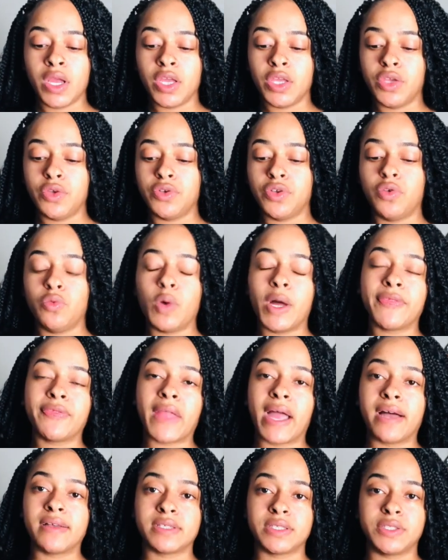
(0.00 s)

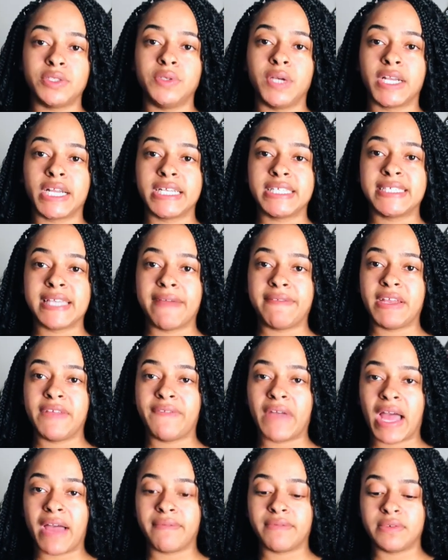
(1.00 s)

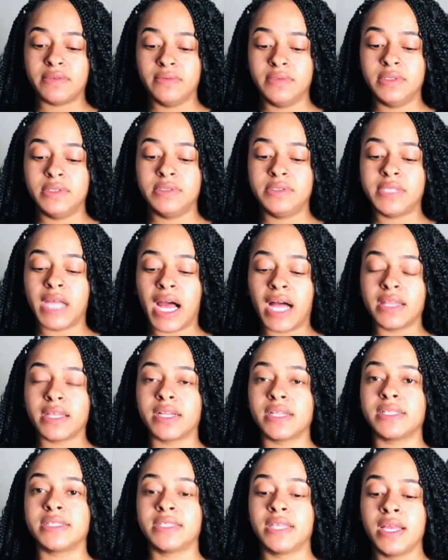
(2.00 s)

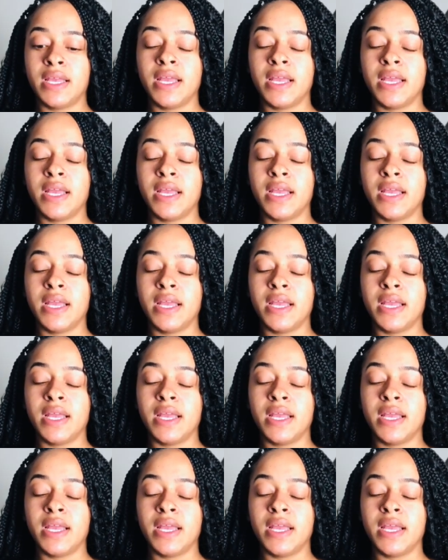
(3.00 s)
$1,275.